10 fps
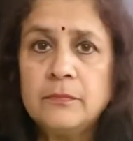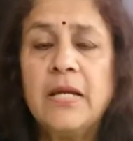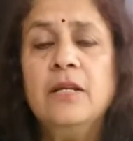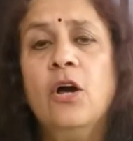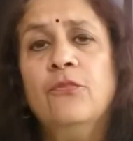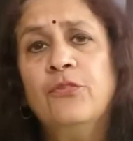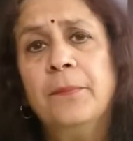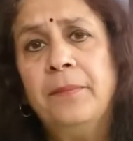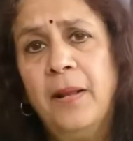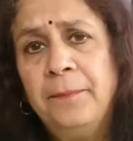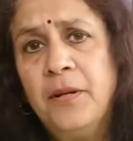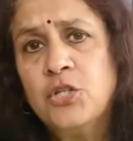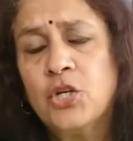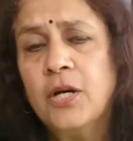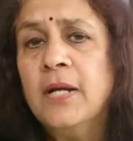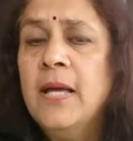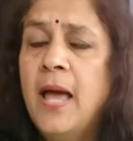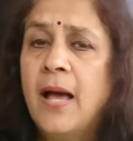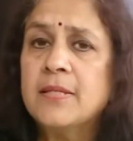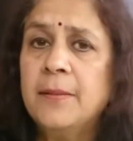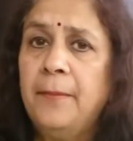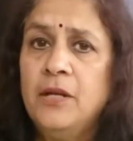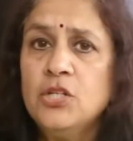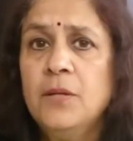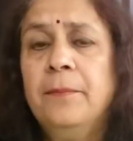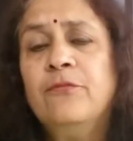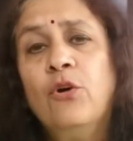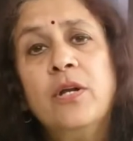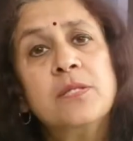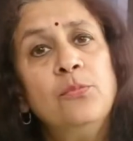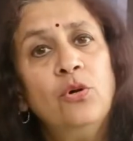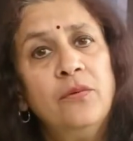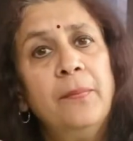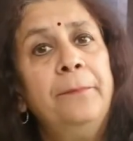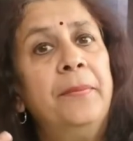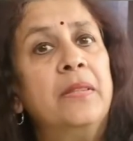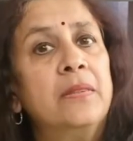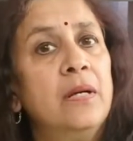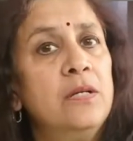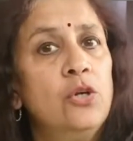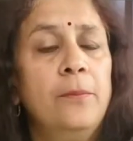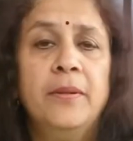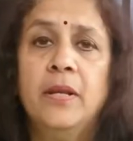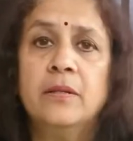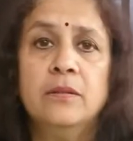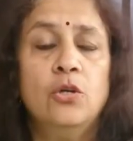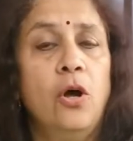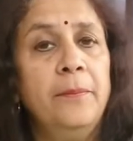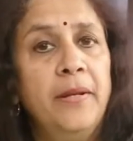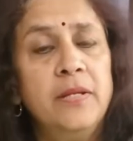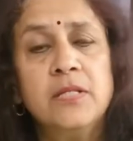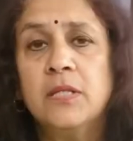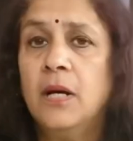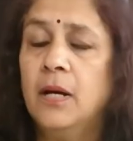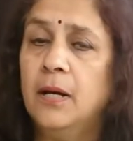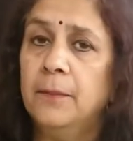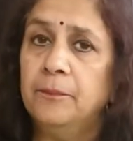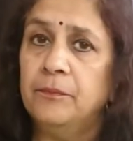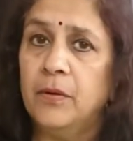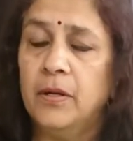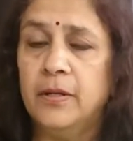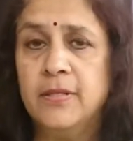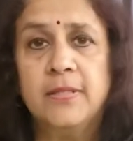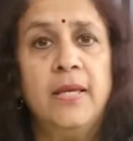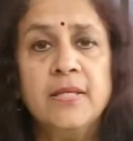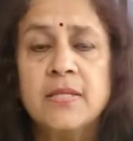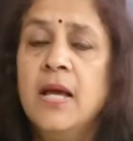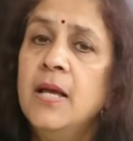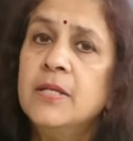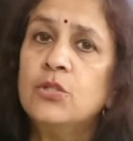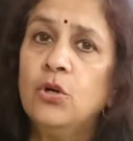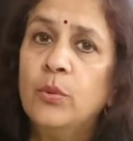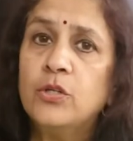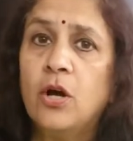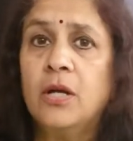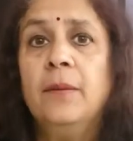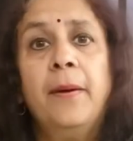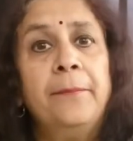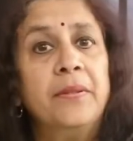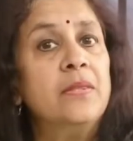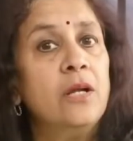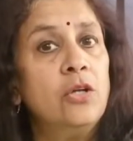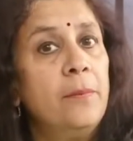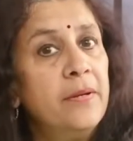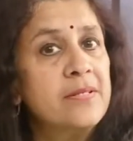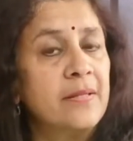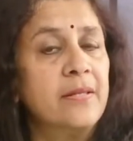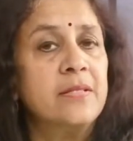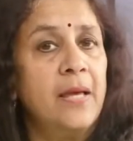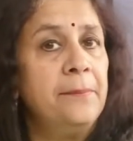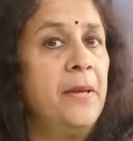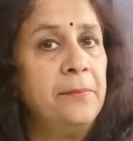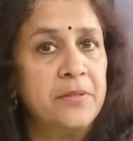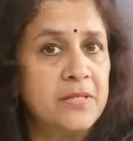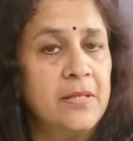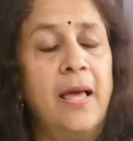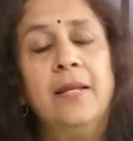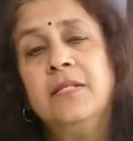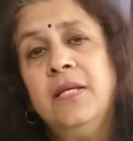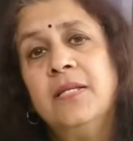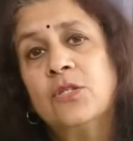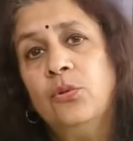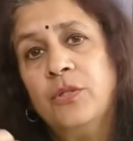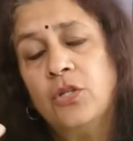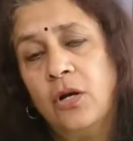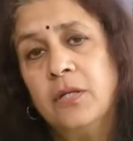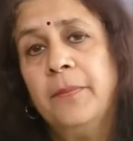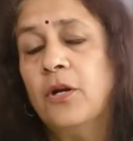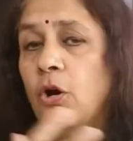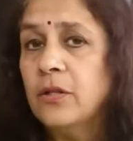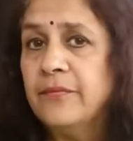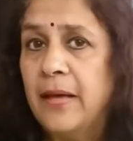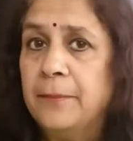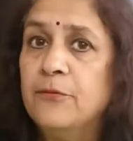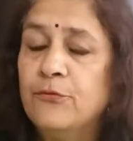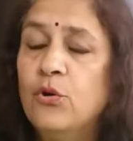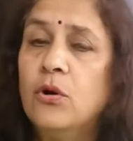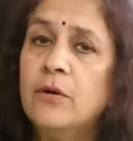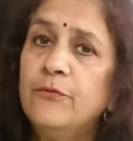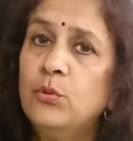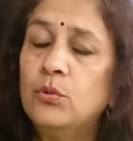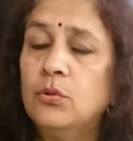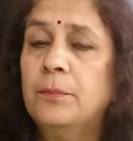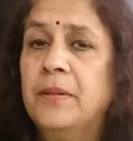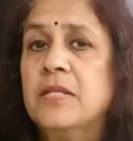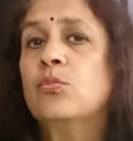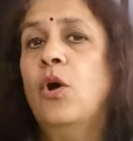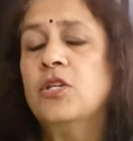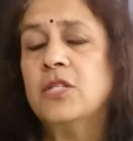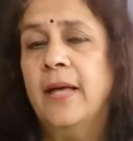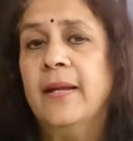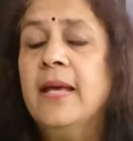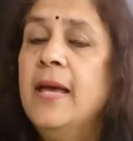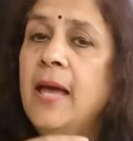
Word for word: Now for blood pressure, as I mentioned before, it is more of a Pitta dominant disease. So we're talking about Pitta dominant, like the type A personality. So we talked about all of that before, if you please watch that.